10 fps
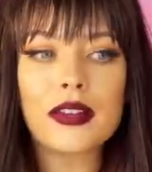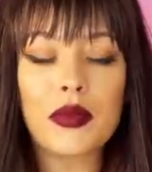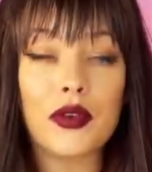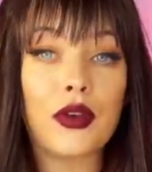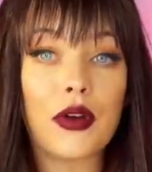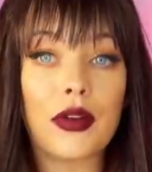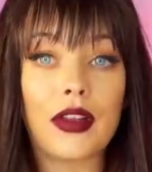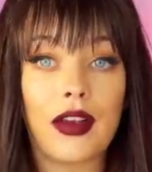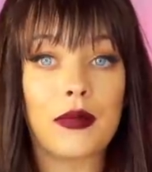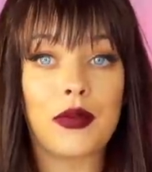Pluto and
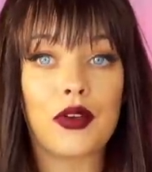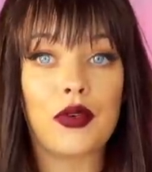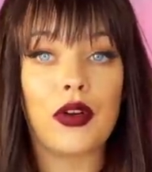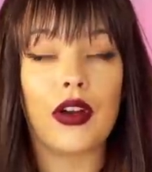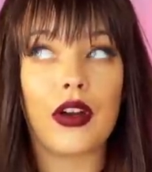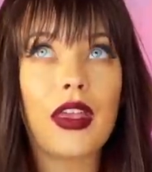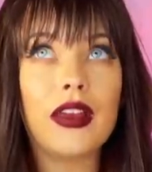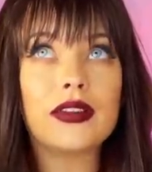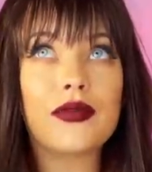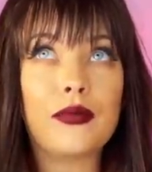Capricorn
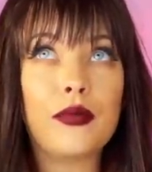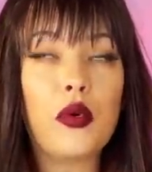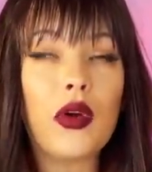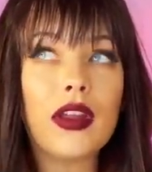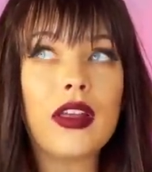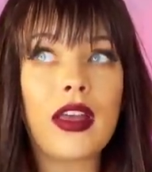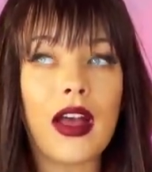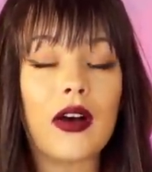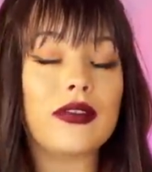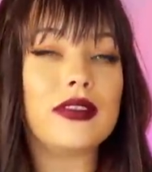is pointing
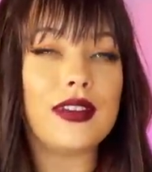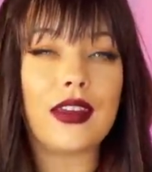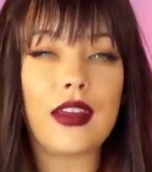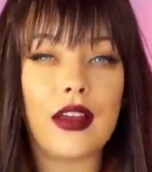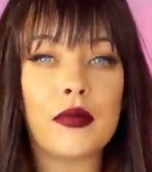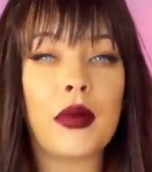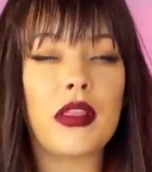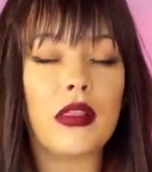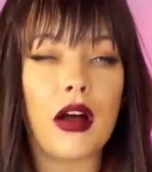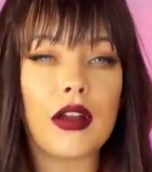out and digging up a
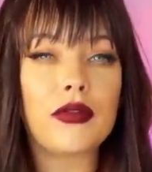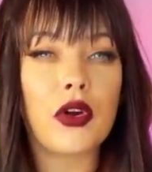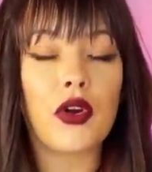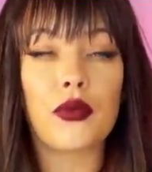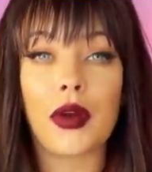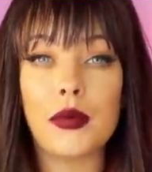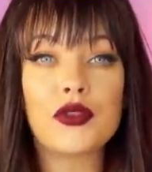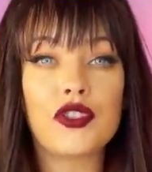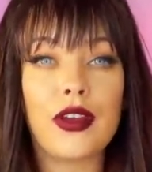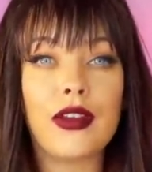lot of
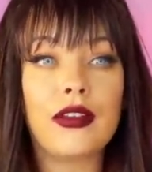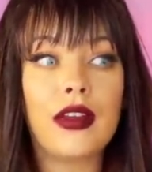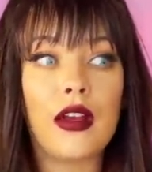corruption